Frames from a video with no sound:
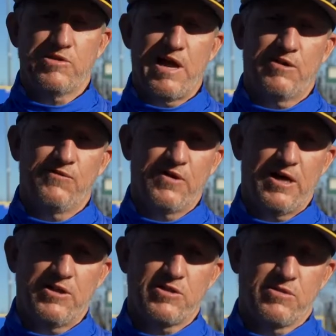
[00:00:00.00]

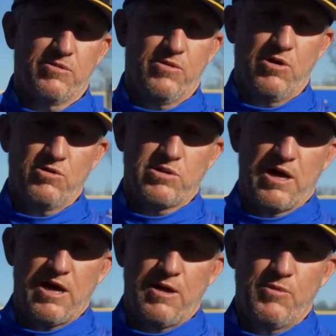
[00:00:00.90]
sacrificed their
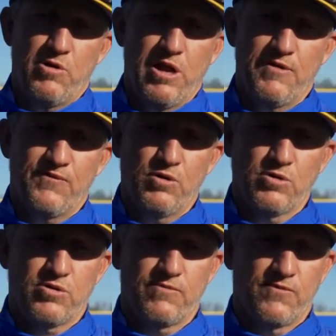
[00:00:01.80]
time, their
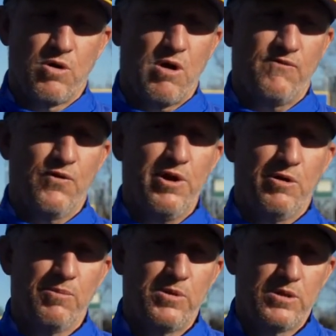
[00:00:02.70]
efforts for our freedom.